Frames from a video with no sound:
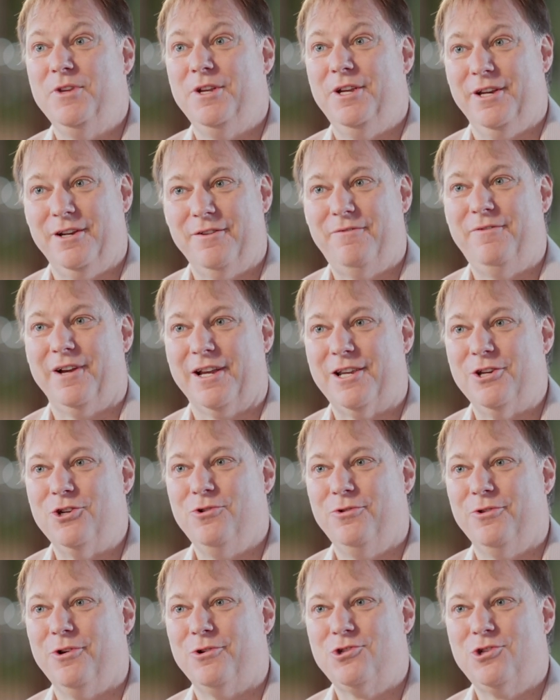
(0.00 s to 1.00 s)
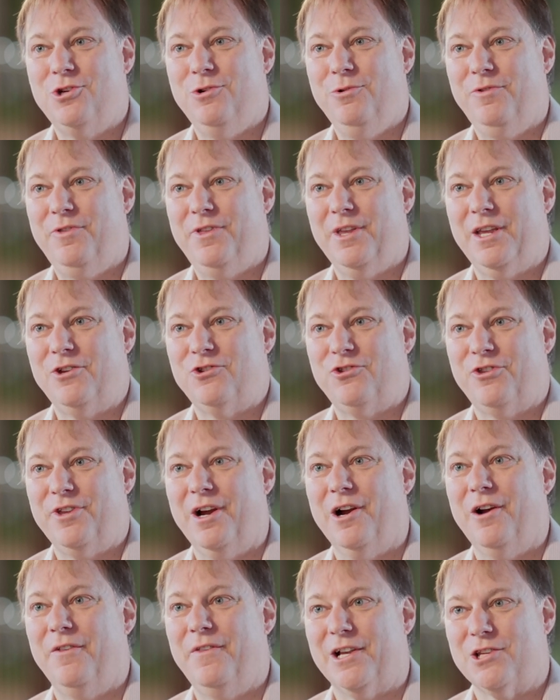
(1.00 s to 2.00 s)
And if I can do those two things
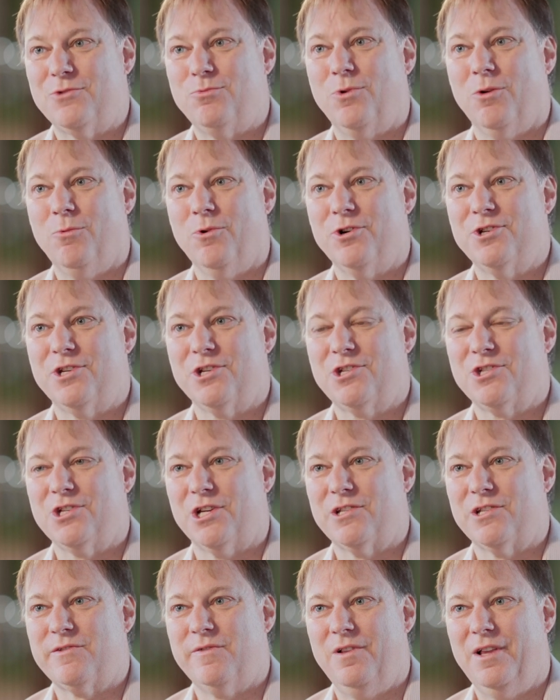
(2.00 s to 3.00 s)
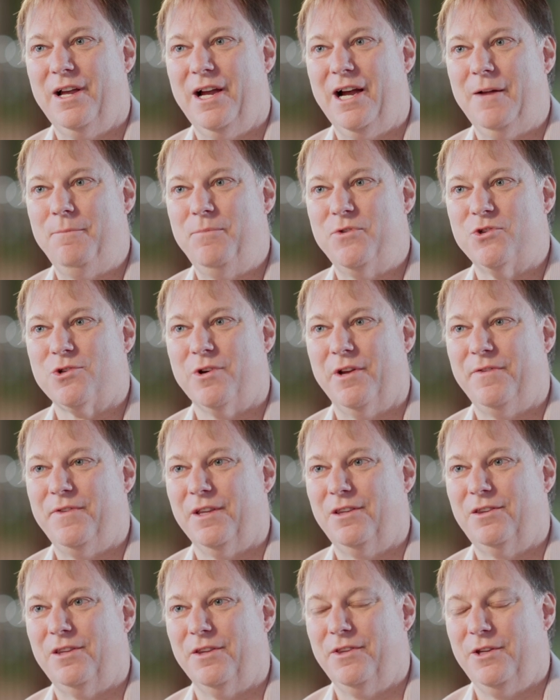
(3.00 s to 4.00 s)
there, that's where we're successful at. And so I
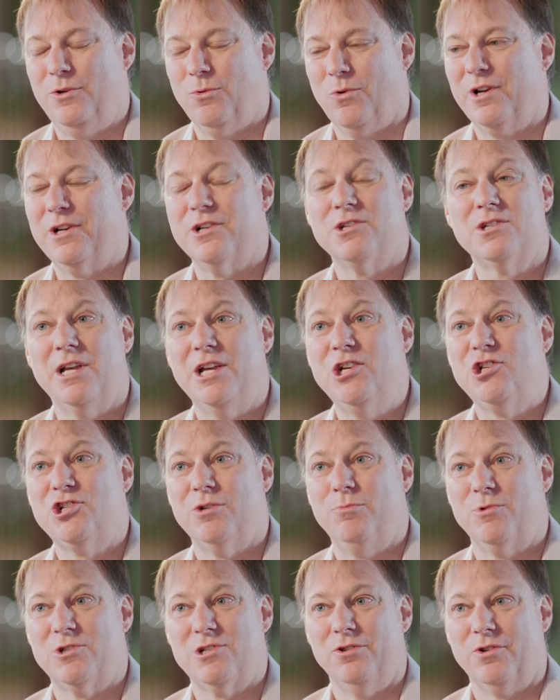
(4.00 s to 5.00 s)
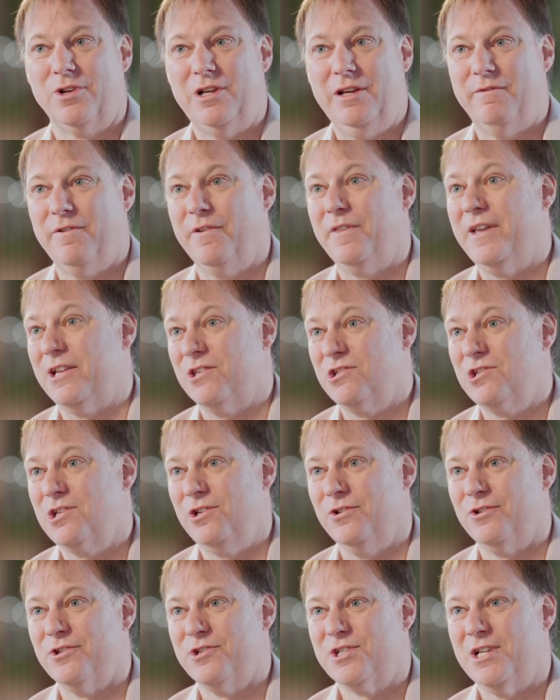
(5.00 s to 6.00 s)
think that the organization was looking for that
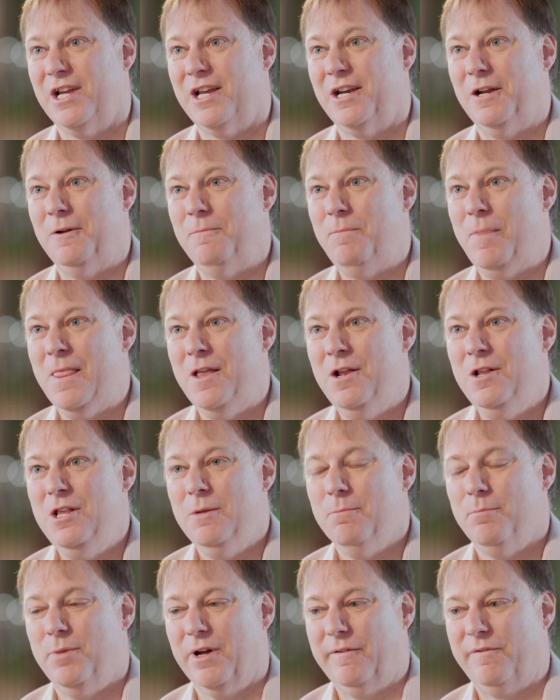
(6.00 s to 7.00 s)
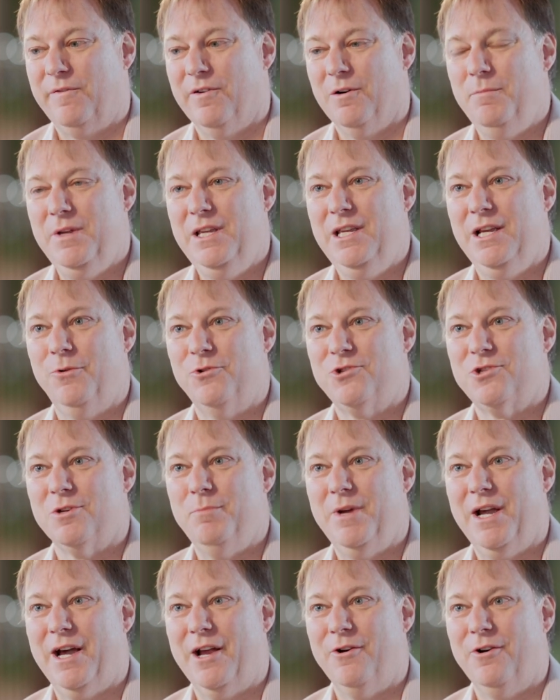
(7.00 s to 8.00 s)
skill set. But for me, it was a
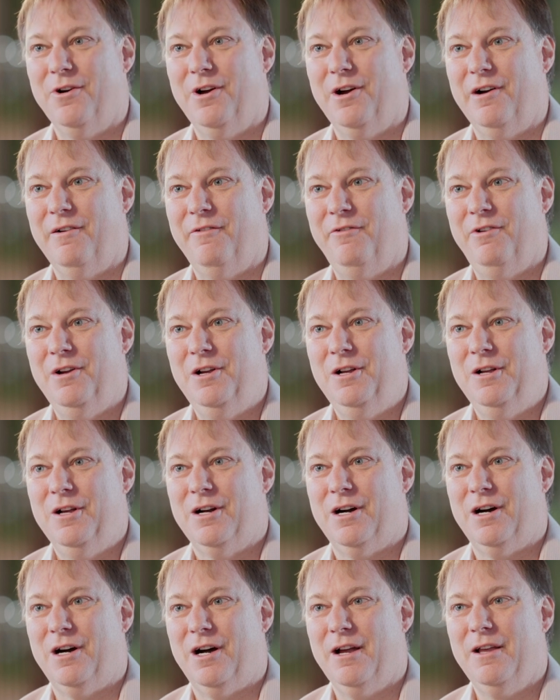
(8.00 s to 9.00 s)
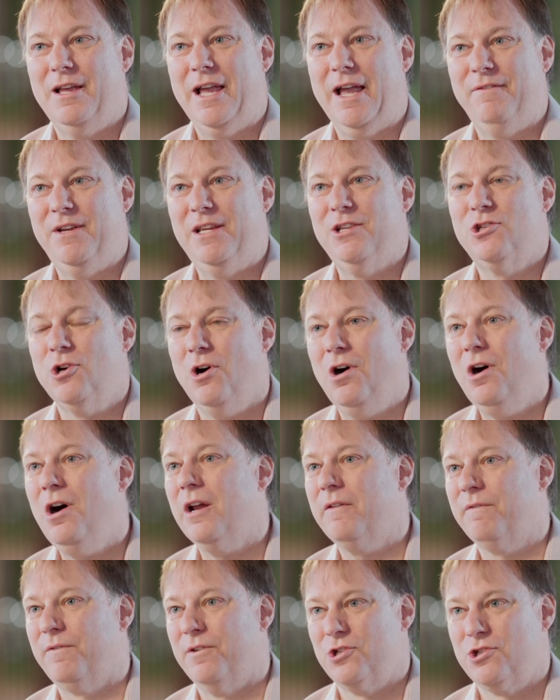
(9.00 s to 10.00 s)
matter of having
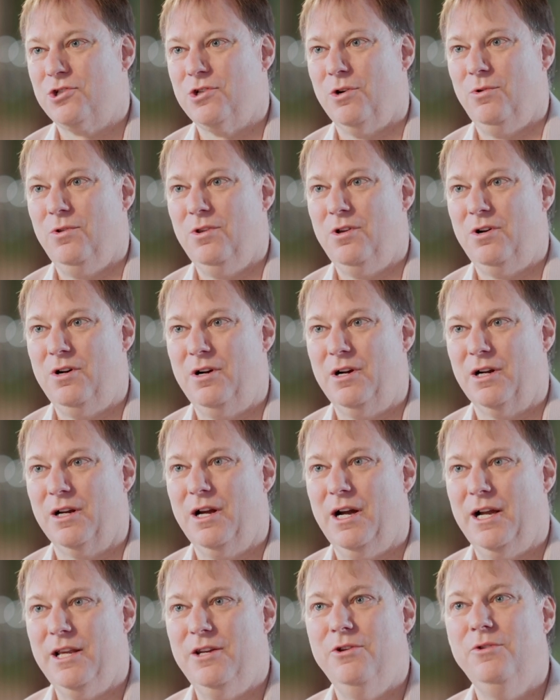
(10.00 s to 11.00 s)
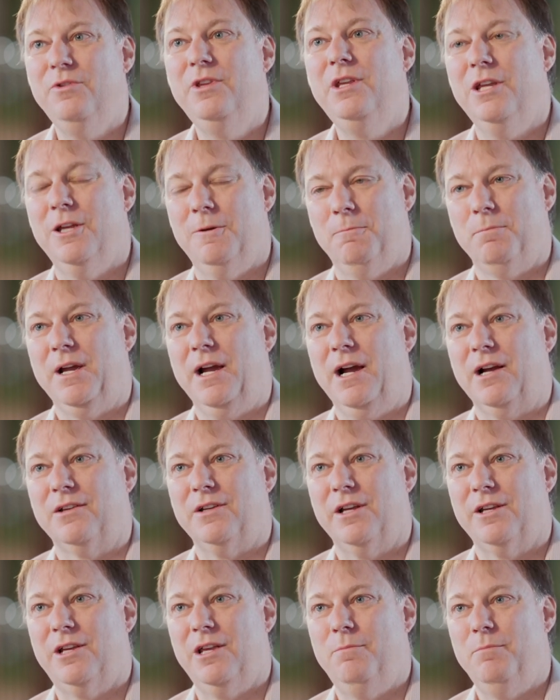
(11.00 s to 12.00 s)
taught for so long, I knew the impact
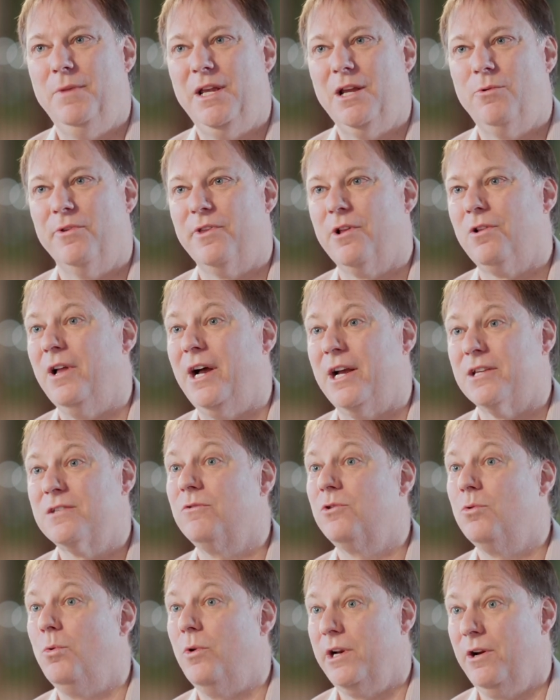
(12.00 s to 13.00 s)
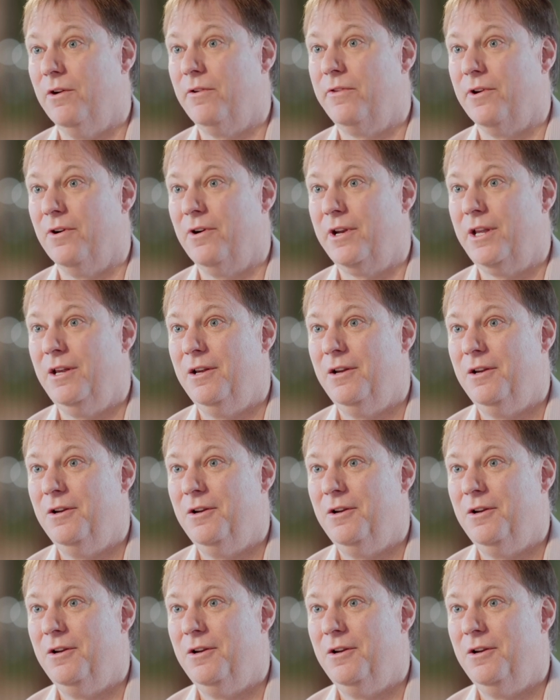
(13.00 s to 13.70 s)
I could make with a class of 20 or 30.